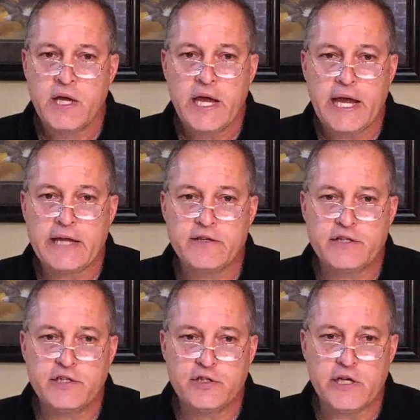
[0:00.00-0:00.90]
and that
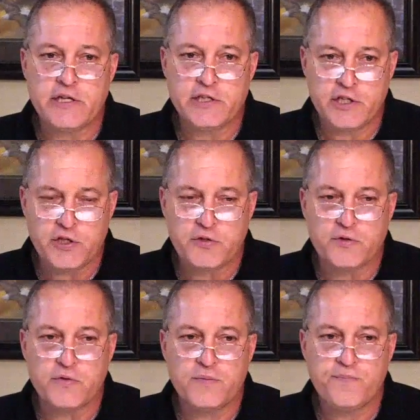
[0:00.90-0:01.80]
you, and
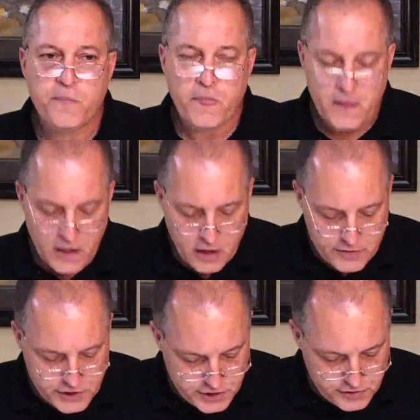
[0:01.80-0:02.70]
you are the
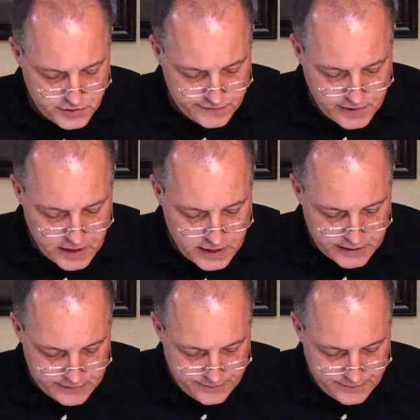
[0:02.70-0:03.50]
children of God.